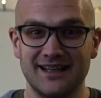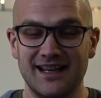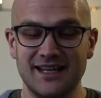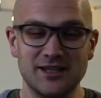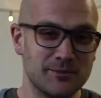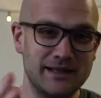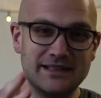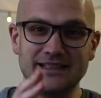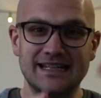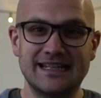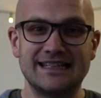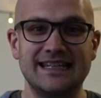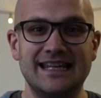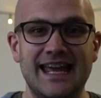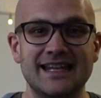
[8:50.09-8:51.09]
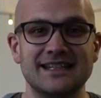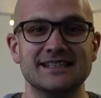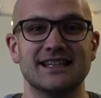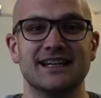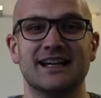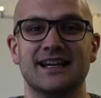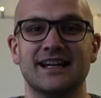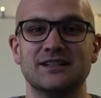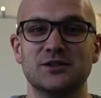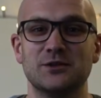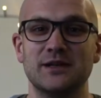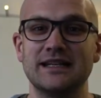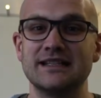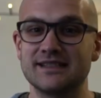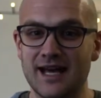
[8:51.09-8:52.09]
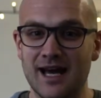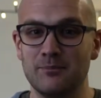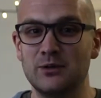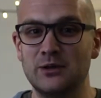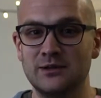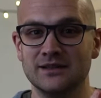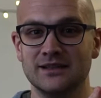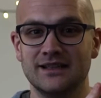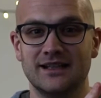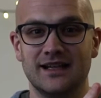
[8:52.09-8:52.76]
And there'll be a link at the end to an example